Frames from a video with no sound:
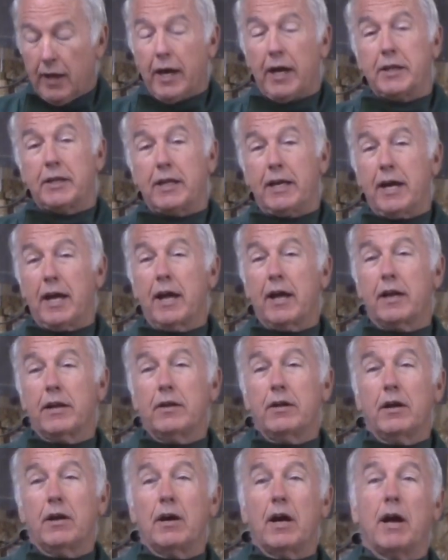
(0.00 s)
At the
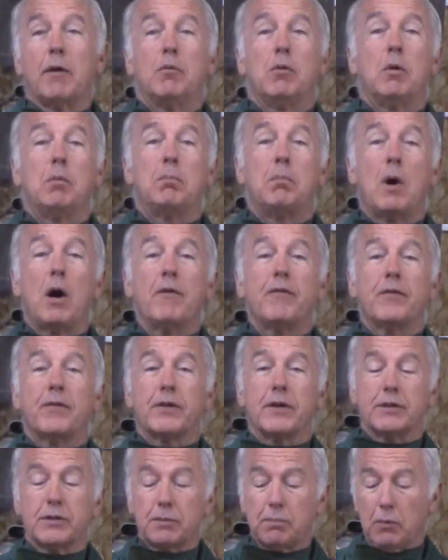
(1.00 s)
end, I will buff
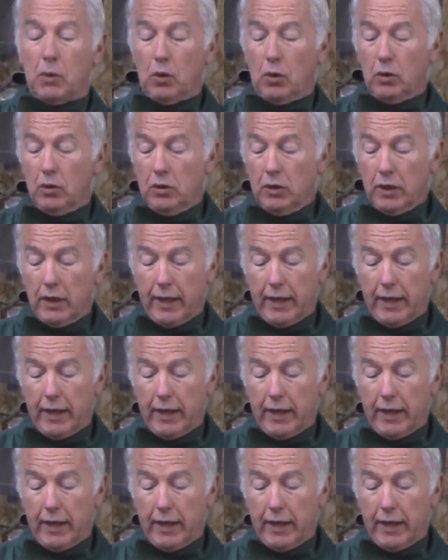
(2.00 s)
this bowl,